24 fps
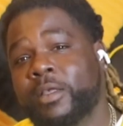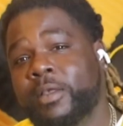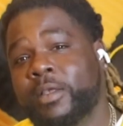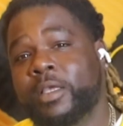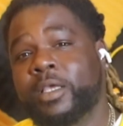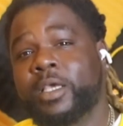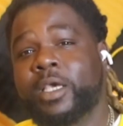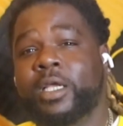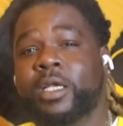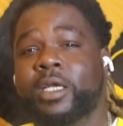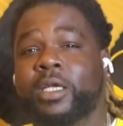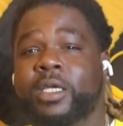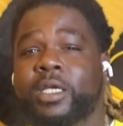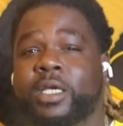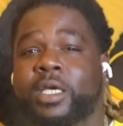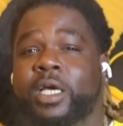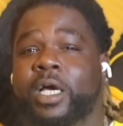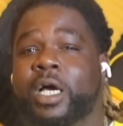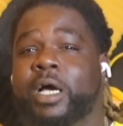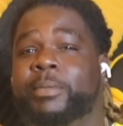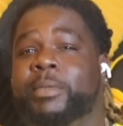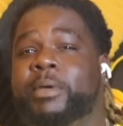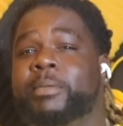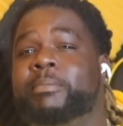Get in the
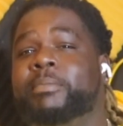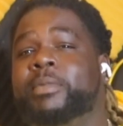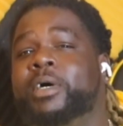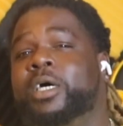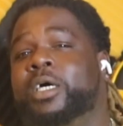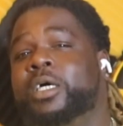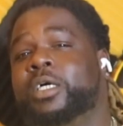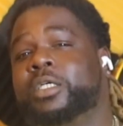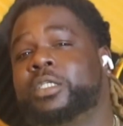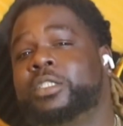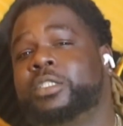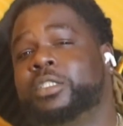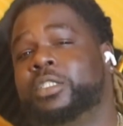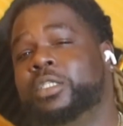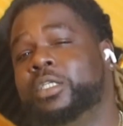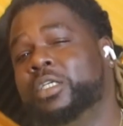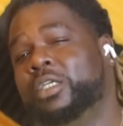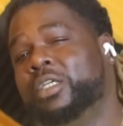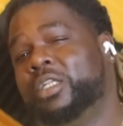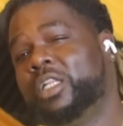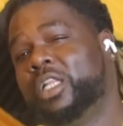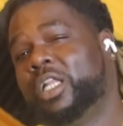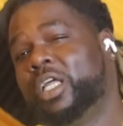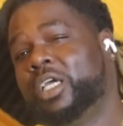comment box,
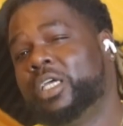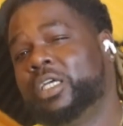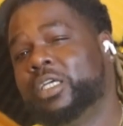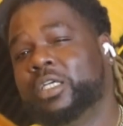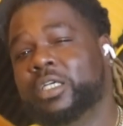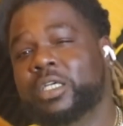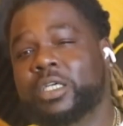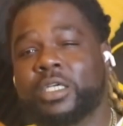like,